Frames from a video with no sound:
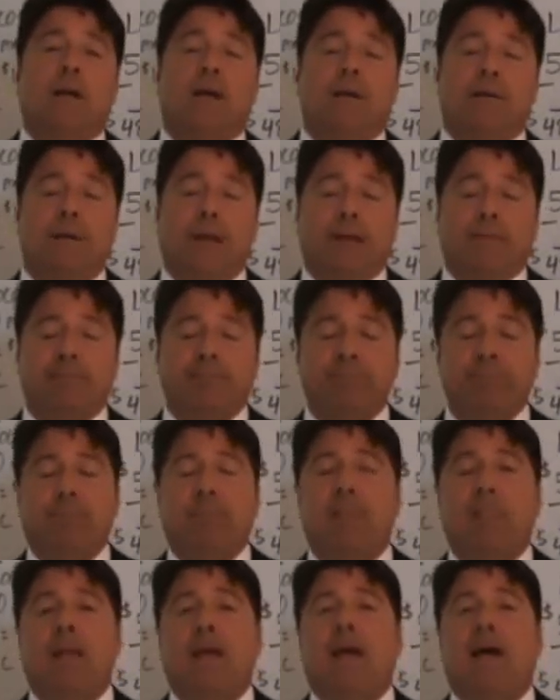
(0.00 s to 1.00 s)
Okay,
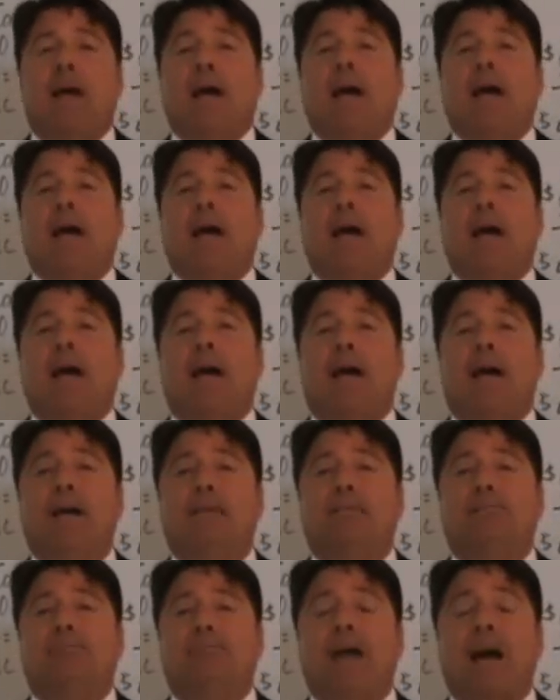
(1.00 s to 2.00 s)

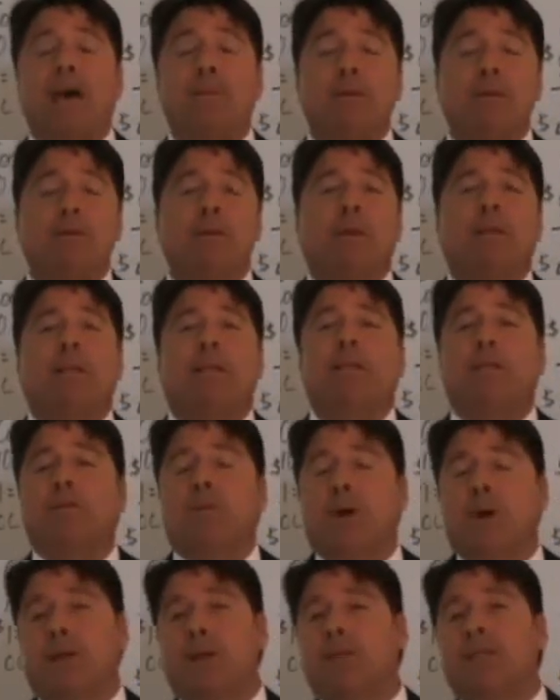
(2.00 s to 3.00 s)
I've been trading
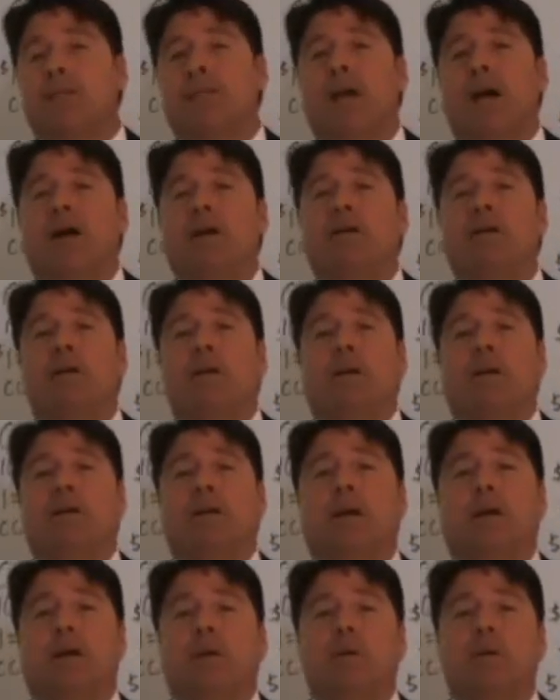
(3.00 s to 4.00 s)
these markets now
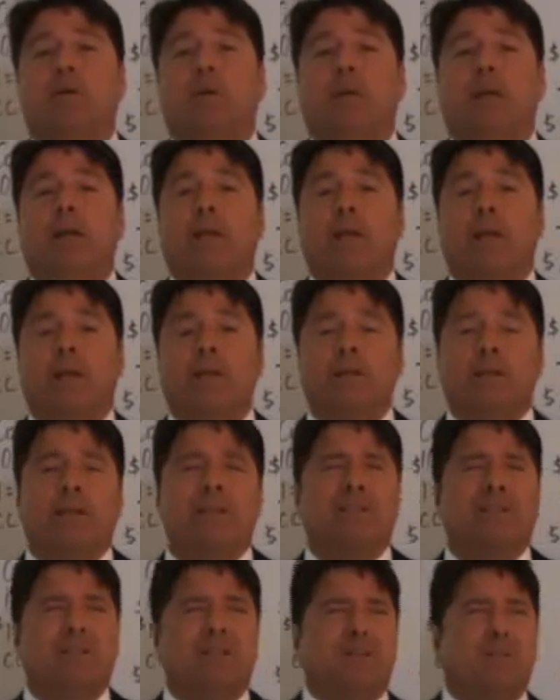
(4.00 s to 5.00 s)
going on 20 years,
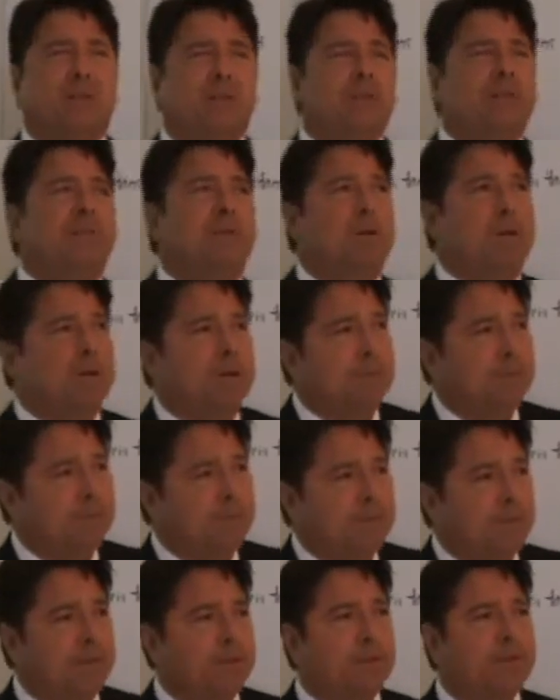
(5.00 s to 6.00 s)
actually 21 or
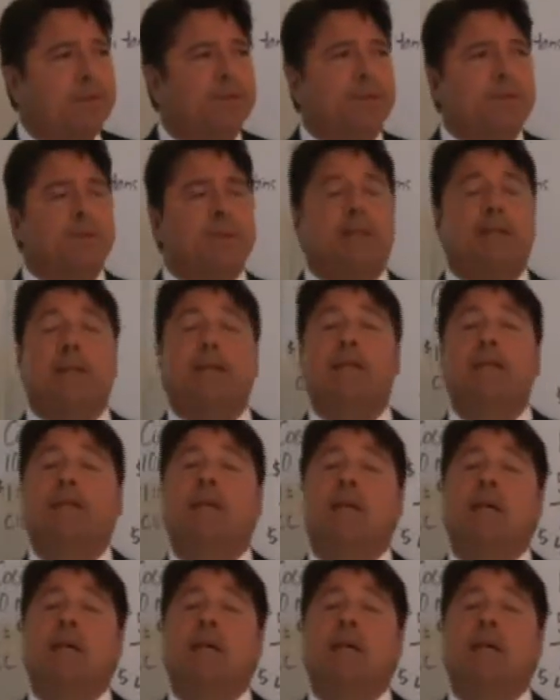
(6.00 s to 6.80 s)
2, something like